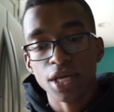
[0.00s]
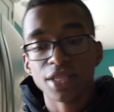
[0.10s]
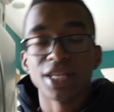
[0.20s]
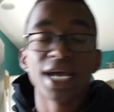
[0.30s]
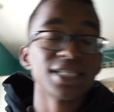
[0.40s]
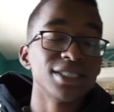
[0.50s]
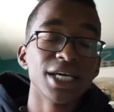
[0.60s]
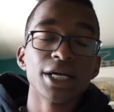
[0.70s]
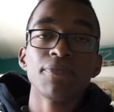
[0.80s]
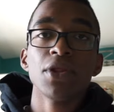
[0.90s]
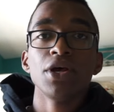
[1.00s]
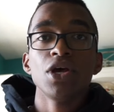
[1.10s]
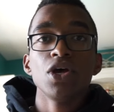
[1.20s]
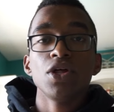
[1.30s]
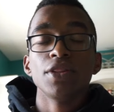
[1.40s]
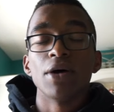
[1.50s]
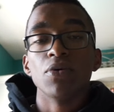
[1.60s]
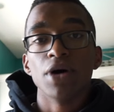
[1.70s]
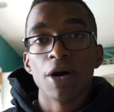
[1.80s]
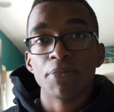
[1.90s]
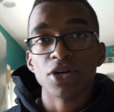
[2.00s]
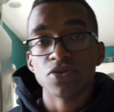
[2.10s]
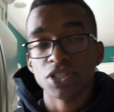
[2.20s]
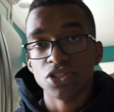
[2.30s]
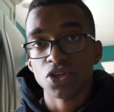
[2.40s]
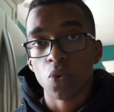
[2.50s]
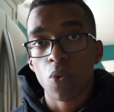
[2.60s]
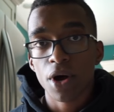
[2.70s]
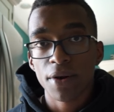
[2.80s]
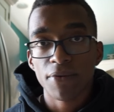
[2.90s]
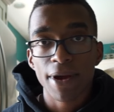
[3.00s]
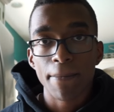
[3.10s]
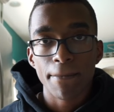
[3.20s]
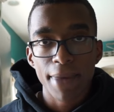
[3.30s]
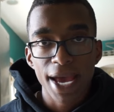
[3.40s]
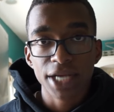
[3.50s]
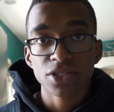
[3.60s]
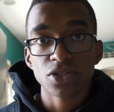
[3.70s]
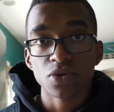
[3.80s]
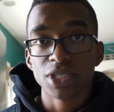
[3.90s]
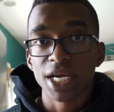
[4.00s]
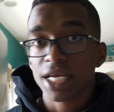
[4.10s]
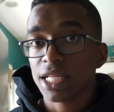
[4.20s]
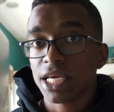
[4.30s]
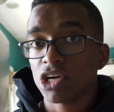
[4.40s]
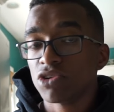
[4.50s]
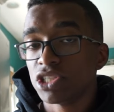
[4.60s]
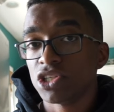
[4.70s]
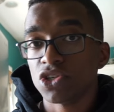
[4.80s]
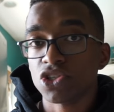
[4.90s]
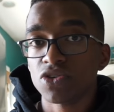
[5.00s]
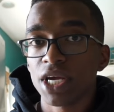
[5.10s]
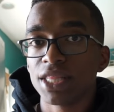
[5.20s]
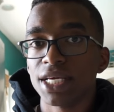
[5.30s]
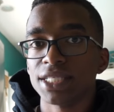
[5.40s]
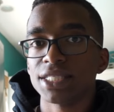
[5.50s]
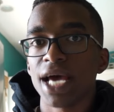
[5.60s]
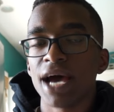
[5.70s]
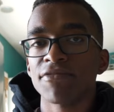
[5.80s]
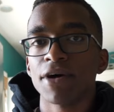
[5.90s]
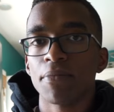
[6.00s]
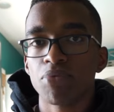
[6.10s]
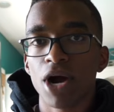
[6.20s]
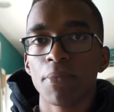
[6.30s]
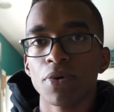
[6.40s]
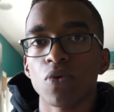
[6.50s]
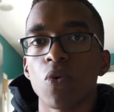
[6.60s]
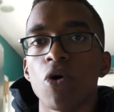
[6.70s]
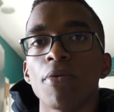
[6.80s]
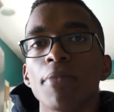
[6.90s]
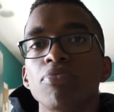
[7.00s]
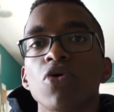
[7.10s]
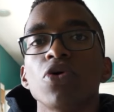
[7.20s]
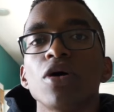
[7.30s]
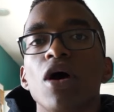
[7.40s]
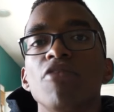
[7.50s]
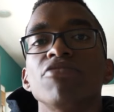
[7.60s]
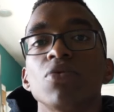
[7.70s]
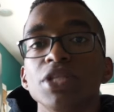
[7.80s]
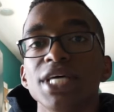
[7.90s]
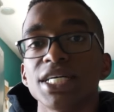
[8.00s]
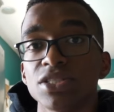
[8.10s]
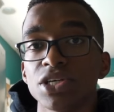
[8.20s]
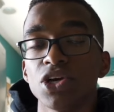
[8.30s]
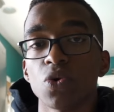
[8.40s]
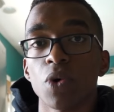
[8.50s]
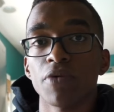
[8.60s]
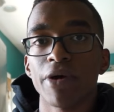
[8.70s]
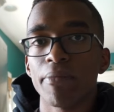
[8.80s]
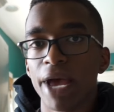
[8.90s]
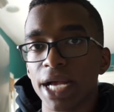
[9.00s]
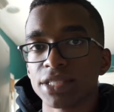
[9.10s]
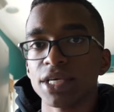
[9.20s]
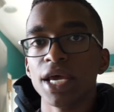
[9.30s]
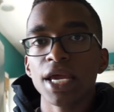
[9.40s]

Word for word: The next thing that will help increase your one rep max, so technically increasing your strength, is to have a proper warm up protocol for when testing your one rep max.